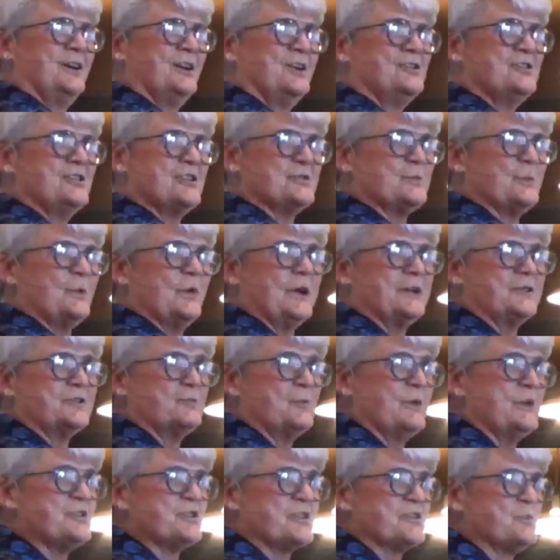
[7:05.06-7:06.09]
Geez, what?
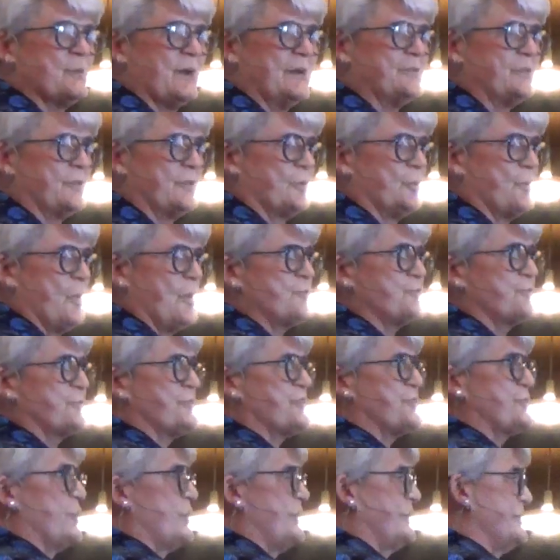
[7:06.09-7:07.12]
We just went to the grocery
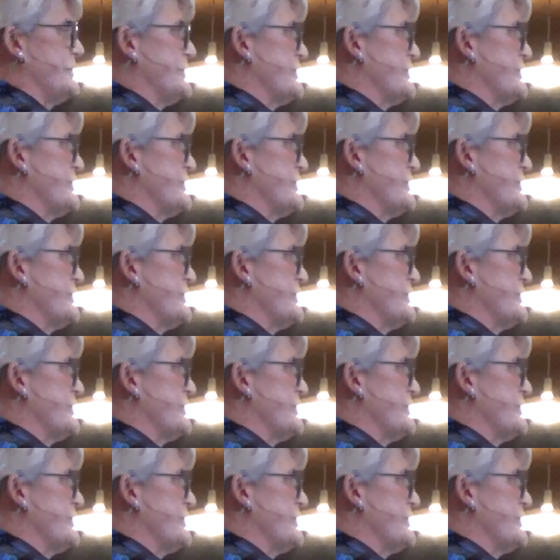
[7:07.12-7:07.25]
store and the